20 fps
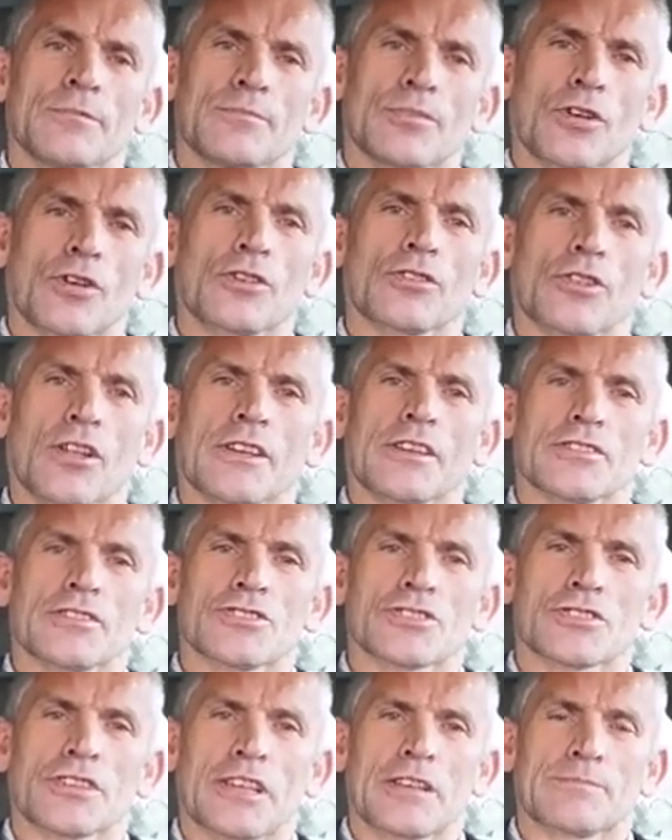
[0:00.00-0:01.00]
But online can
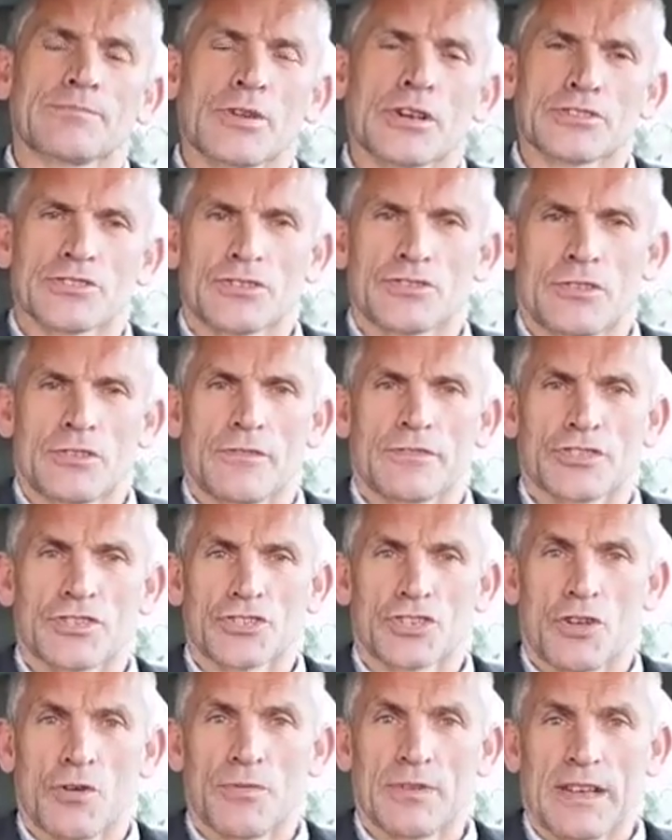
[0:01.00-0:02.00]
just get your products and services
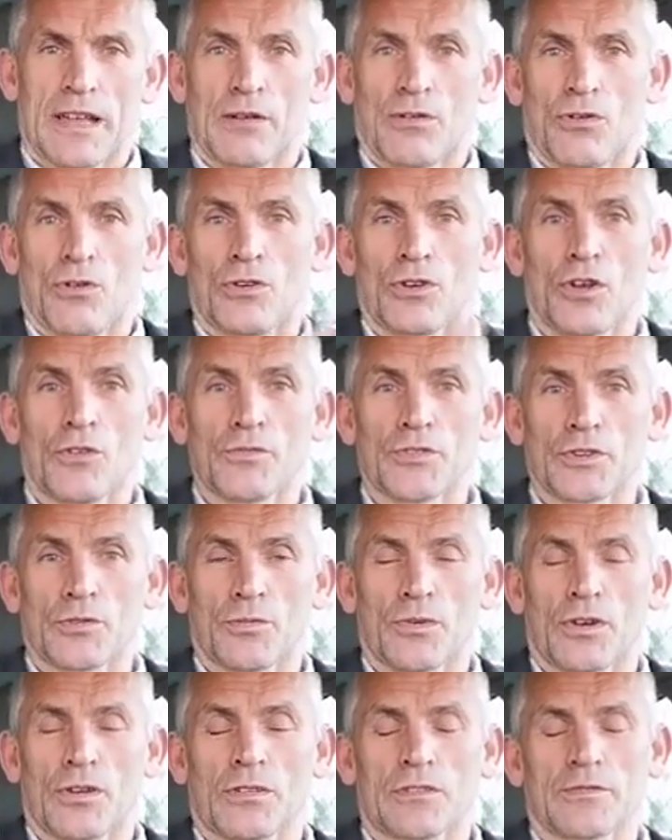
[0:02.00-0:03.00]
going out all over the
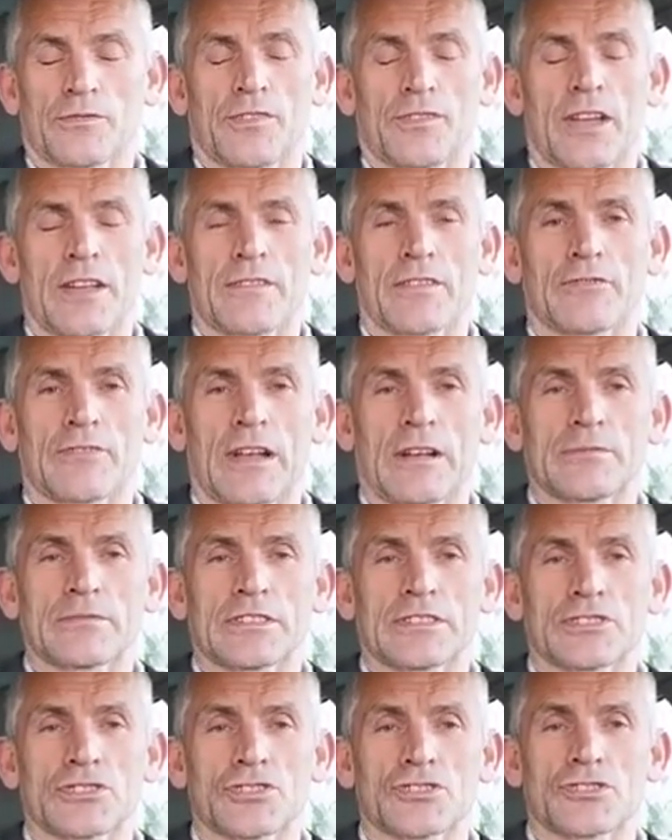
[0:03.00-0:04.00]
world, firing around,
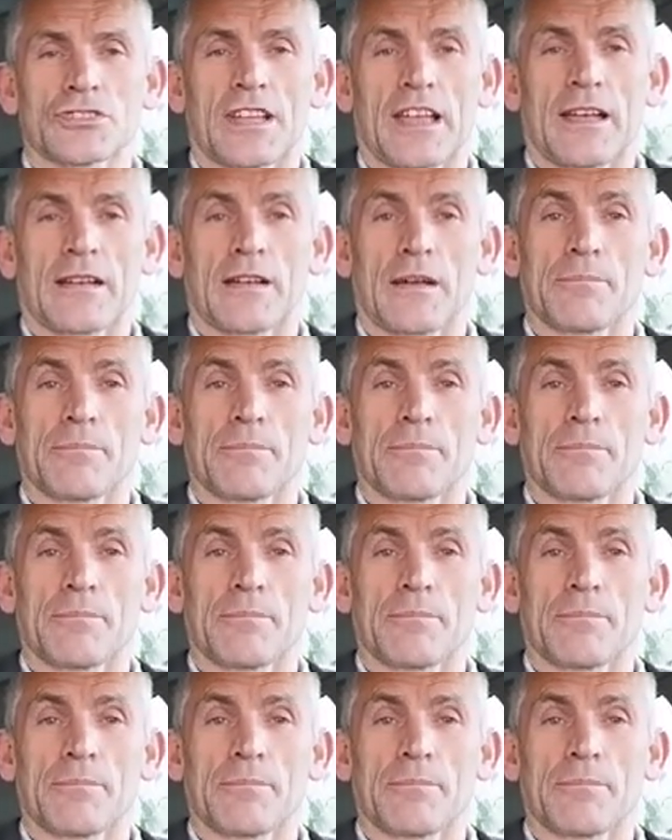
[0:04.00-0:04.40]
and it's just, yeah,